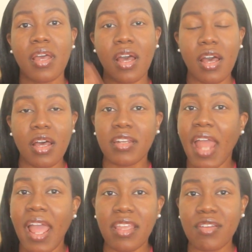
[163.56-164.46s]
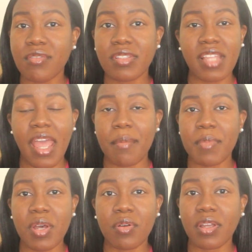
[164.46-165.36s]
not use
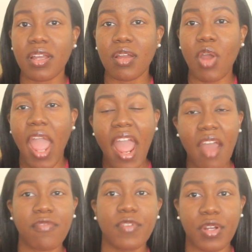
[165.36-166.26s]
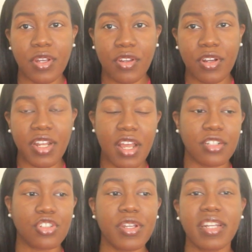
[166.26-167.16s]
that milk after you're
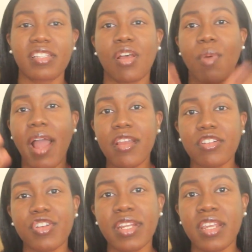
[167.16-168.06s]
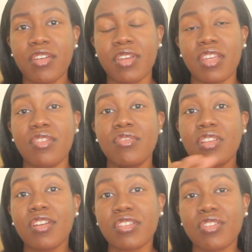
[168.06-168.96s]
done treating. So while you're treating, you can
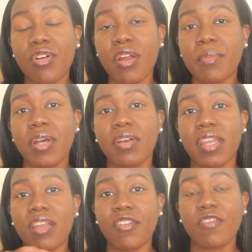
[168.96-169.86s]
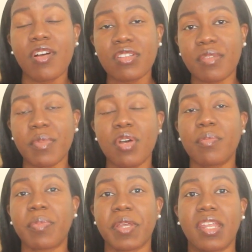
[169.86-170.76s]
use your stored milk and your frozen
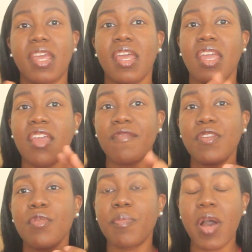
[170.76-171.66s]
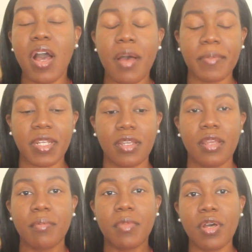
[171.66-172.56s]
milk, but if you pumped
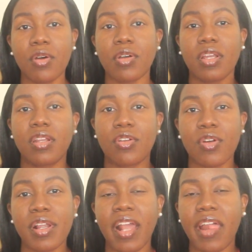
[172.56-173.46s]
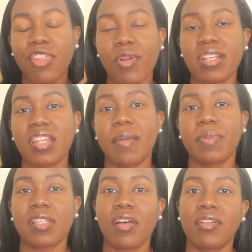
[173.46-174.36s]
milk during a thrush
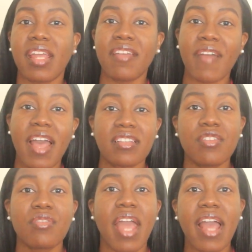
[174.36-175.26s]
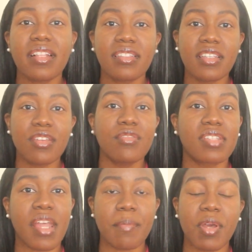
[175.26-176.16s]
episode, they advise you not to
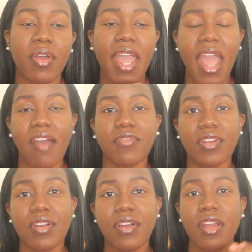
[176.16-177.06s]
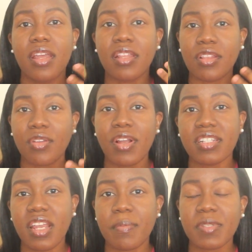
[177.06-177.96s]
use that milk after the
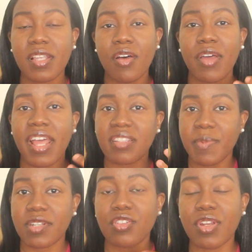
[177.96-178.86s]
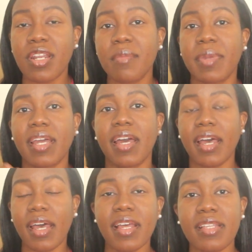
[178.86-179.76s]
thrush episode has been treated,
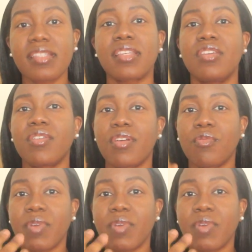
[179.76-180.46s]
because you can